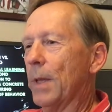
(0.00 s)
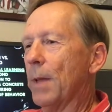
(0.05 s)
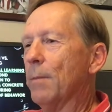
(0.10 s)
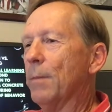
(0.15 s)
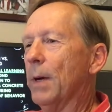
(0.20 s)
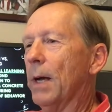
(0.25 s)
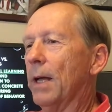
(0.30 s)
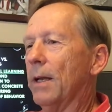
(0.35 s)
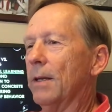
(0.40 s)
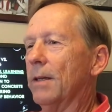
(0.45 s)

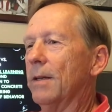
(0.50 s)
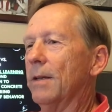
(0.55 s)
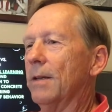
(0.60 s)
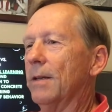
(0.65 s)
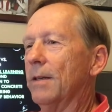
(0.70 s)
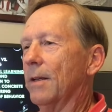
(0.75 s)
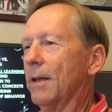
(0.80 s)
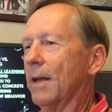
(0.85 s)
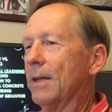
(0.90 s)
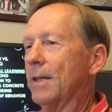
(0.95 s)
But
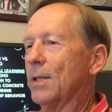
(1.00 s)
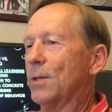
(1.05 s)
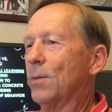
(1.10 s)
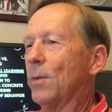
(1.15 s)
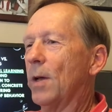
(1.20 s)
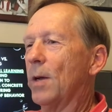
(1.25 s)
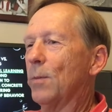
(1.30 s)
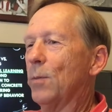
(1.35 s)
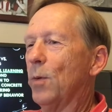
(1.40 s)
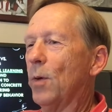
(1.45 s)
I just
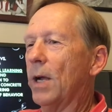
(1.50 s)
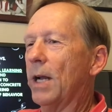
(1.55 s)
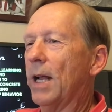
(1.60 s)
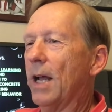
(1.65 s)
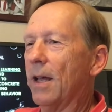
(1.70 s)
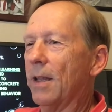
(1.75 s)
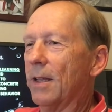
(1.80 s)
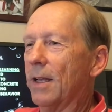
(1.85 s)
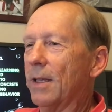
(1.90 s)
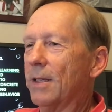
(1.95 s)
want to point
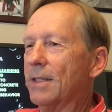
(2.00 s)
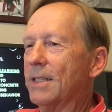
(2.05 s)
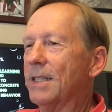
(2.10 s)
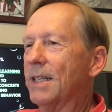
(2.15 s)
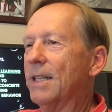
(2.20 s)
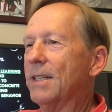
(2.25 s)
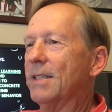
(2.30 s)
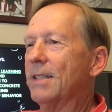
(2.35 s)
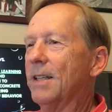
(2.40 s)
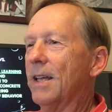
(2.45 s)
out that
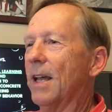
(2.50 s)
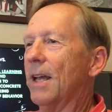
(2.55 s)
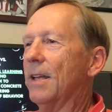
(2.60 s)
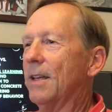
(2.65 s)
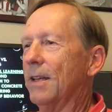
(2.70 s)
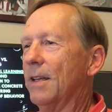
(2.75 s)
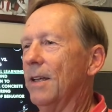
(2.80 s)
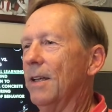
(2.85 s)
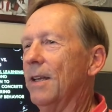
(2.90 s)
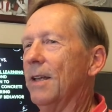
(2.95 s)
since
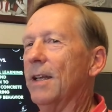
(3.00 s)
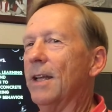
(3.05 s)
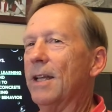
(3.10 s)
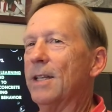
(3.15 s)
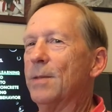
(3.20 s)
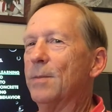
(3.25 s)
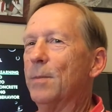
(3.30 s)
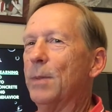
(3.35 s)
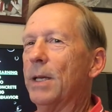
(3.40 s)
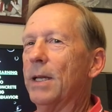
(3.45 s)
then,
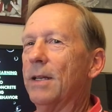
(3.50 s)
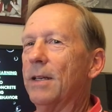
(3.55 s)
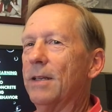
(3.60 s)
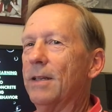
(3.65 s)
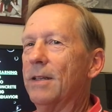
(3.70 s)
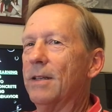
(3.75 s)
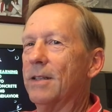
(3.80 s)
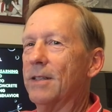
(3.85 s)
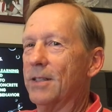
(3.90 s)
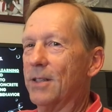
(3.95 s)
it's been
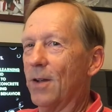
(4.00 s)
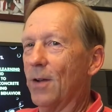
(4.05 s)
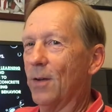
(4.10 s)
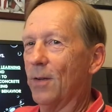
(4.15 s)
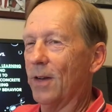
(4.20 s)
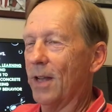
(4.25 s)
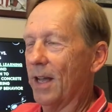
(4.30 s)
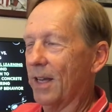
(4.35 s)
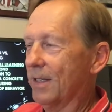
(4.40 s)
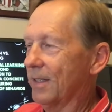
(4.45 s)

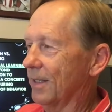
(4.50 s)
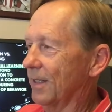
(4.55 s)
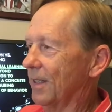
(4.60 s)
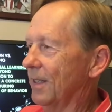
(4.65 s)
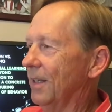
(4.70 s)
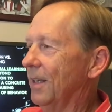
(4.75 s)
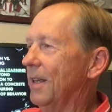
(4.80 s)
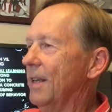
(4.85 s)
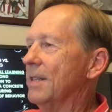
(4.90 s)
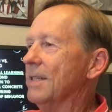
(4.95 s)
shown, actually,
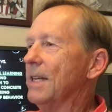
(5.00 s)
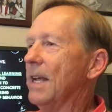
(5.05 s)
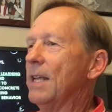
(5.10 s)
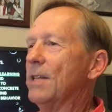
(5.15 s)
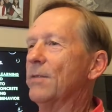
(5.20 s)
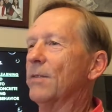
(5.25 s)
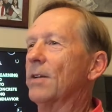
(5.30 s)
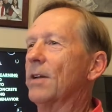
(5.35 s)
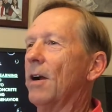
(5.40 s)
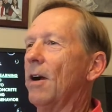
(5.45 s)

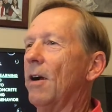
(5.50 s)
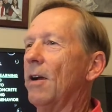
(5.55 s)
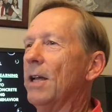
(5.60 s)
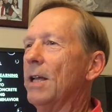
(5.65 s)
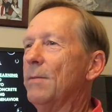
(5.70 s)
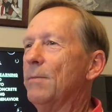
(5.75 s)
James Vicari